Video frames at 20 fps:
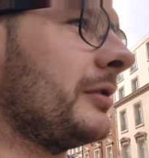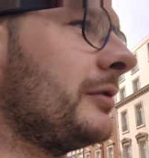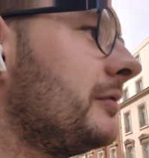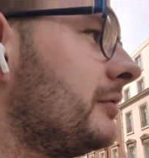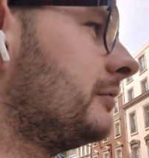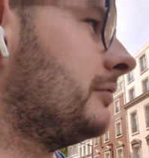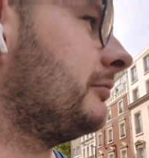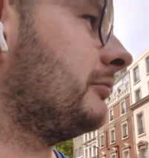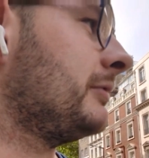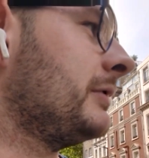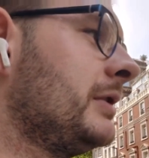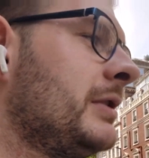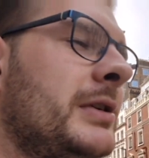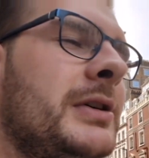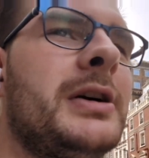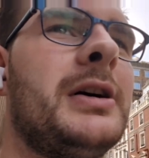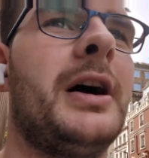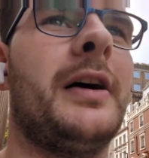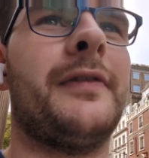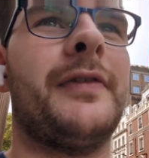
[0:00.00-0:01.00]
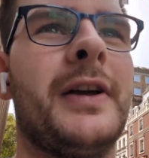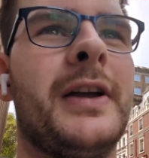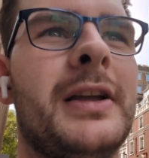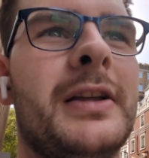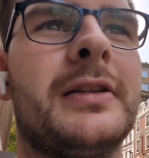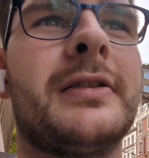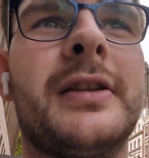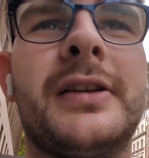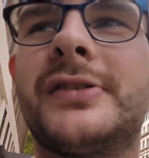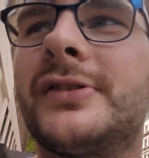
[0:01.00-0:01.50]
I think
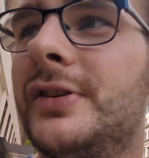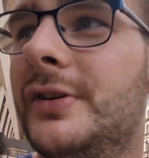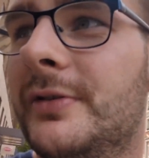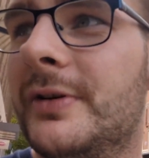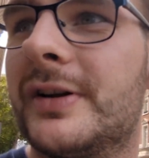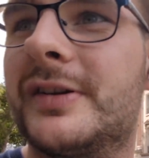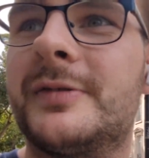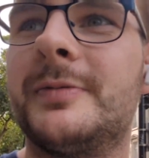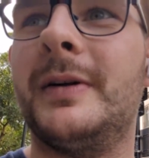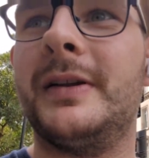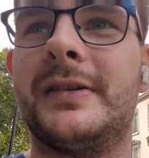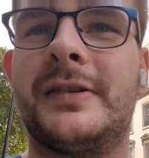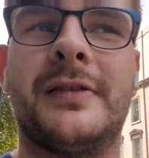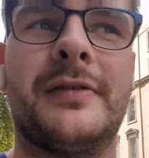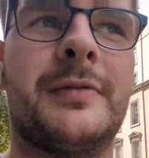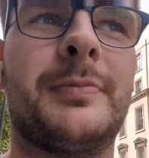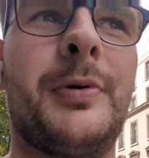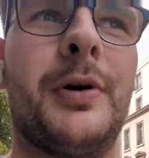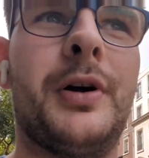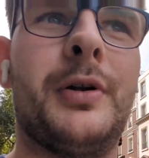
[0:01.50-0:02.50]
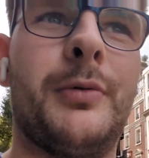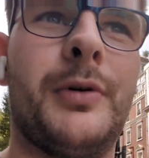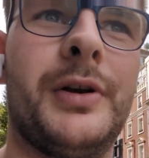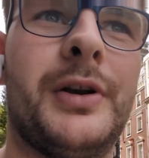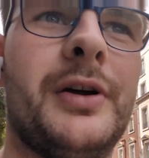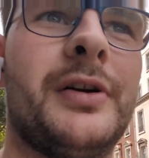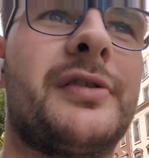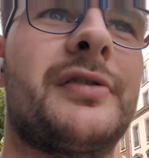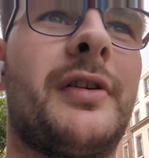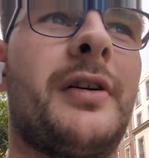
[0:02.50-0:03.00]
they're too expensive to put
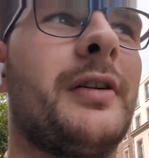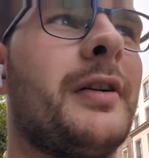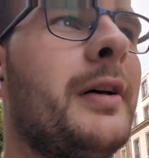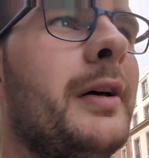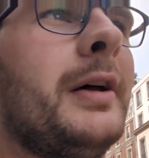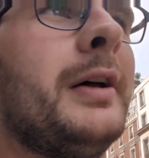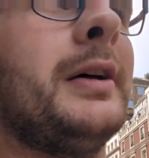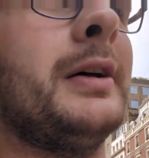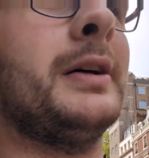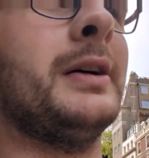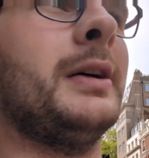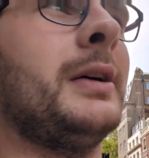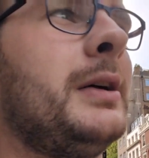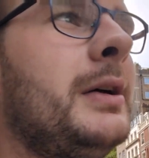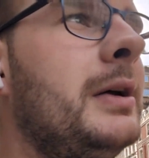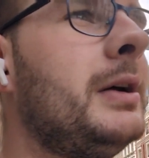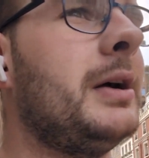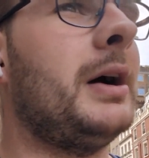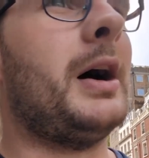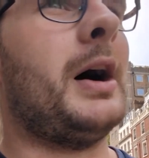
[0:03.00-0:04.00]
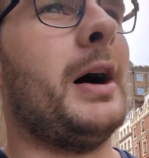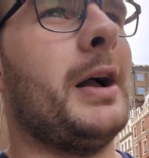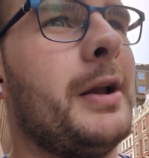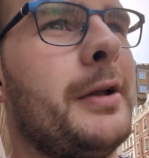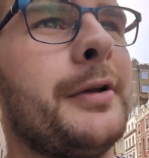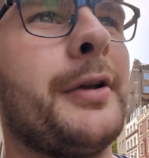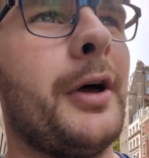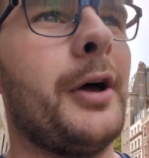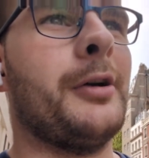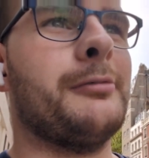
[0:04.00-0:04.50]
windows around it. I
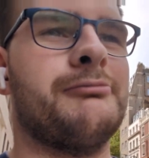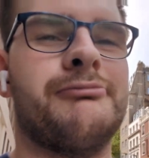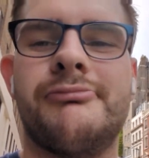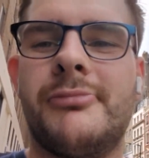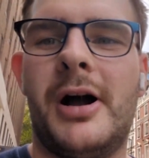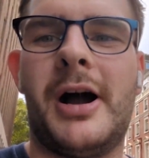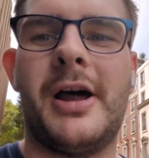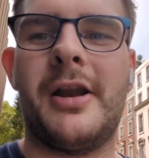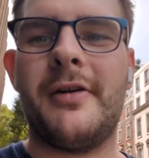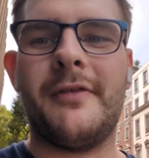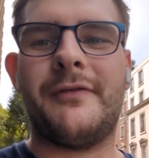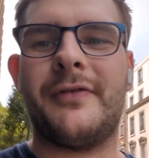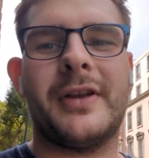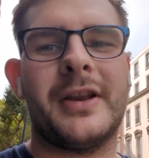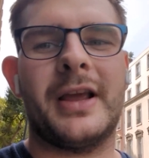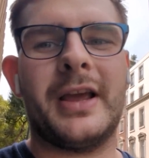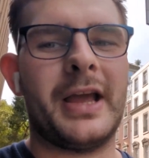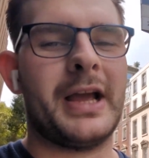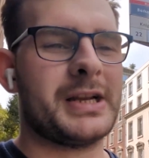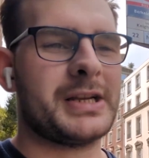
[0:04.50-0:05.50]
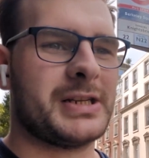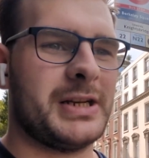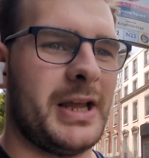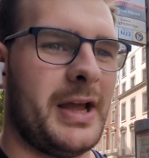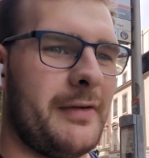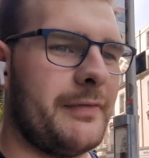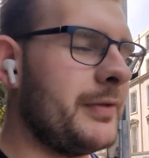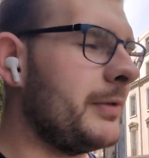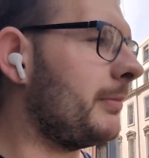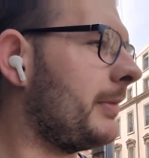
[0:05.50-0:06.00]
don't know. I don't think they actually
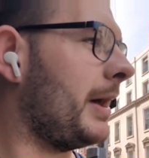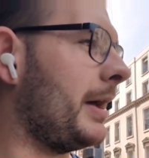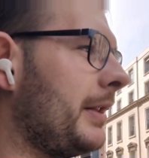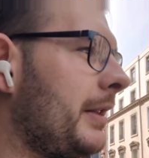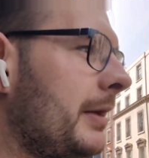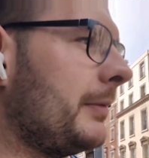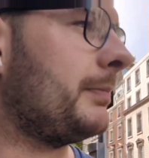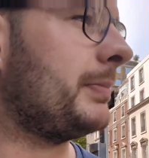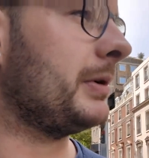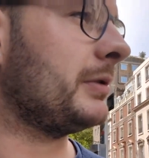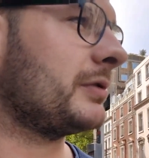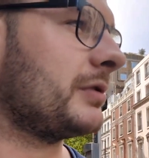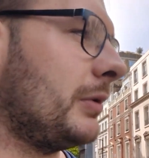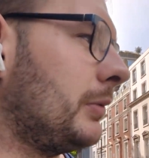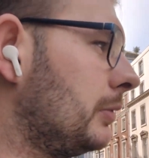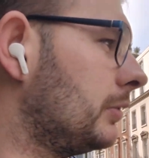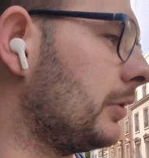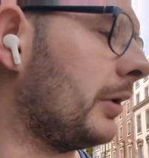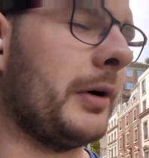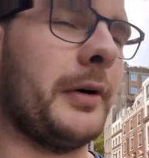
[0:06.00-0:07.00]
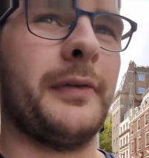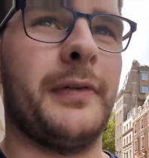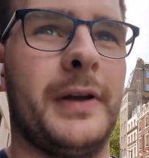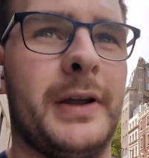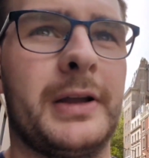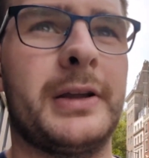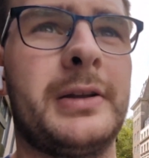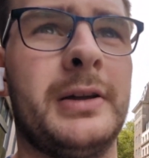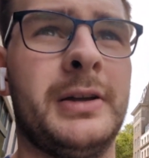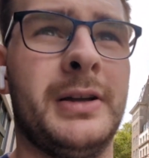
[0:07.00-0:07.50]
have them there. They're built to order, I
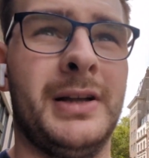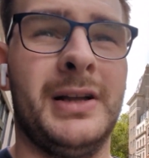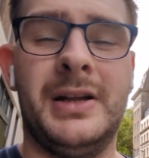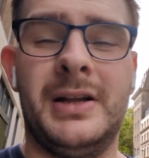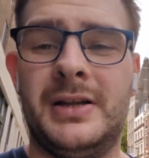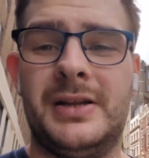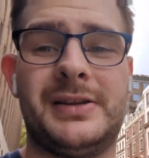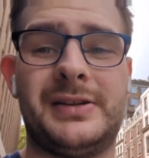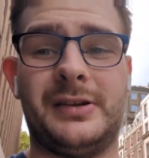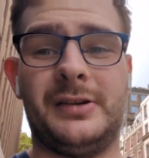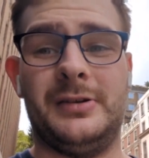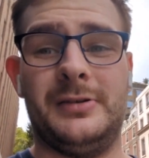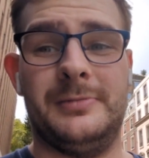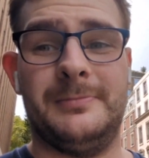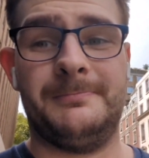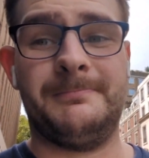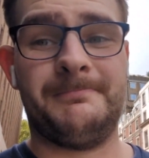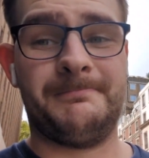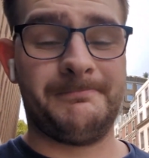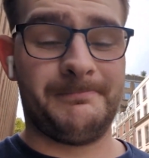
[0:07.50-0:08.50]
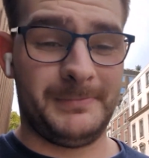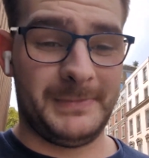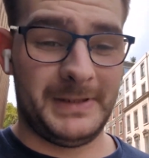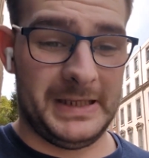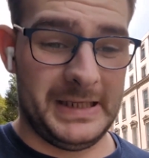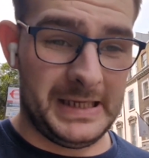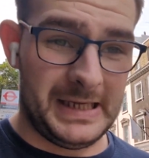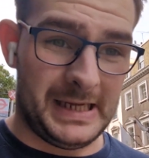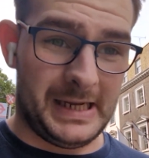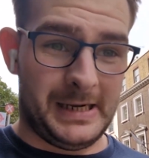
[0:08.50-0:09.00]
think. So,
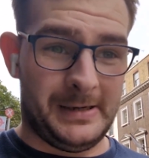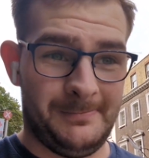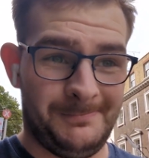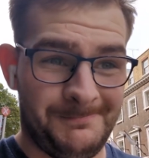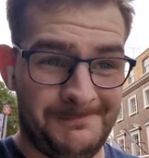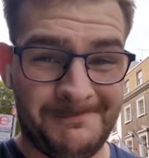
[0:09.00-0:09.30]
yeah.